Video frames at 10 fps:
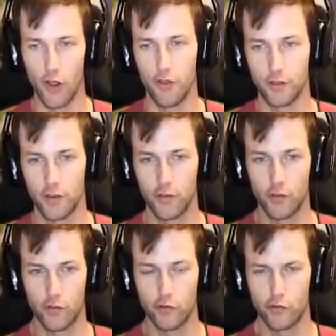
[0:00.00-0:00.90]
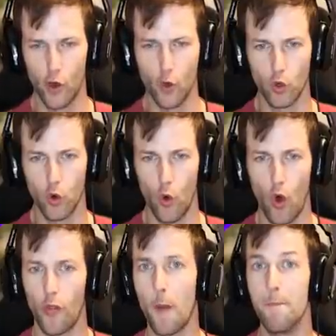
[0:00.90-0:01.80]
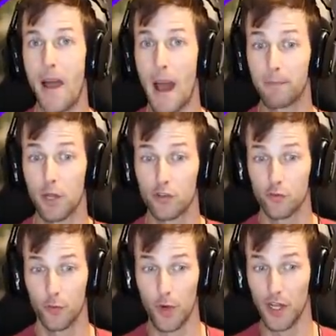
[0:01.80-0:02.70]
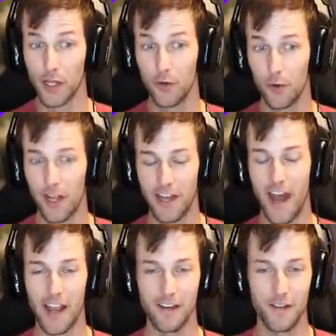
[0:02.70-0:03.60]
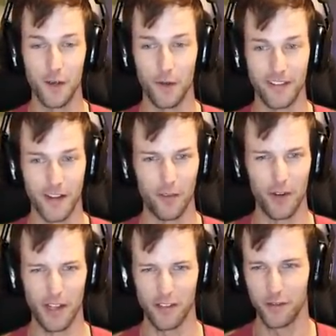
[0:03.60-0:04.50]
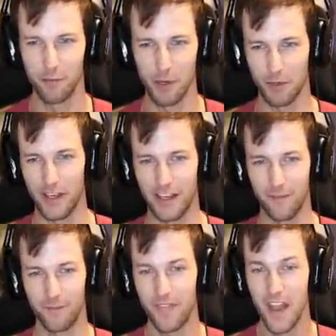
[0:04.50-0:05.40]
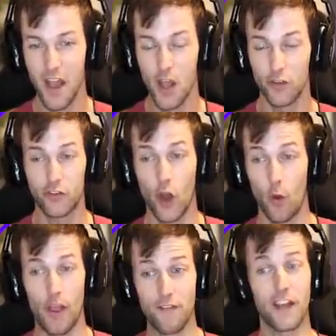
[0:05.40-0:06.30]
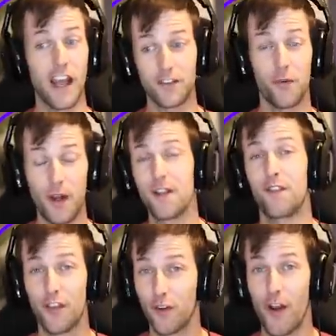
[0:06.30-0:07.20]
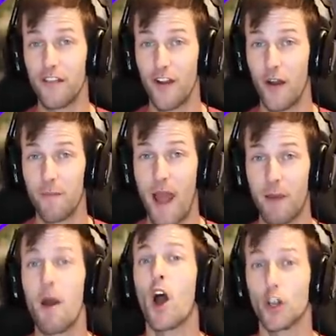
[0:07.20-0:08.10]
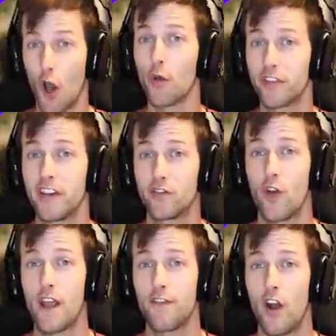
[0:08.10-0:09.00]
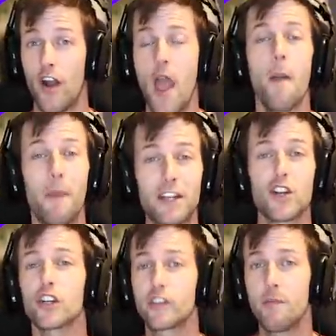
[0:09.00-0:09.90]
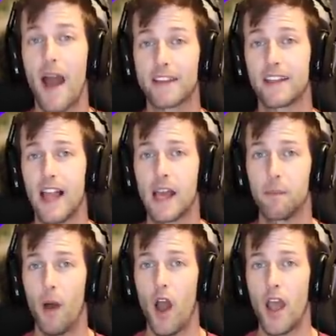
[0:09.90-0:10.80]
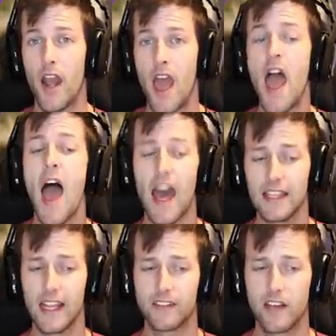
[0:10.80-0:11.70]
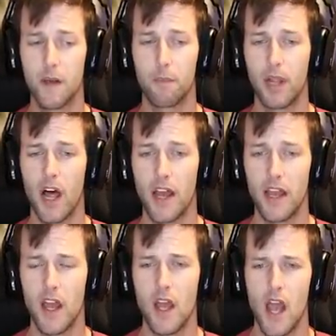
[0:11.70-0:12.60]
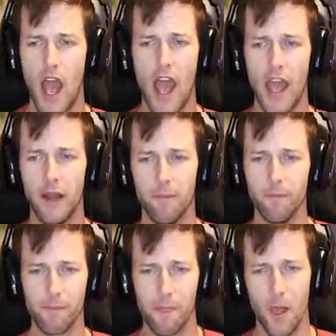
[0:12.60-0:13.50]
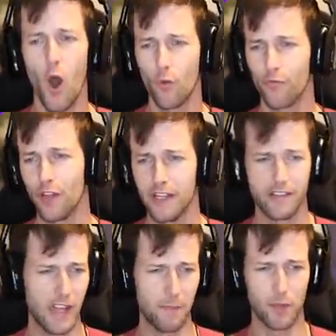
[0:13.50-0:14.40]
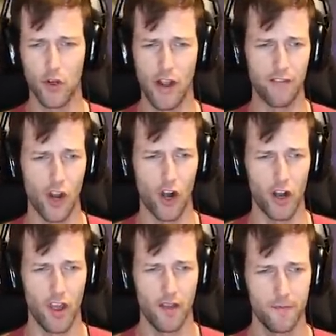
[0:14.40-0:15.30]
I think that this is so cool. The map looks really cool at night, too. It's like really spooky. So, if you guys are ready for the graveyard map, Ghosty's Graveyard, make sure to smack the like button, and let's hit play, and hopefully escape the graveyard.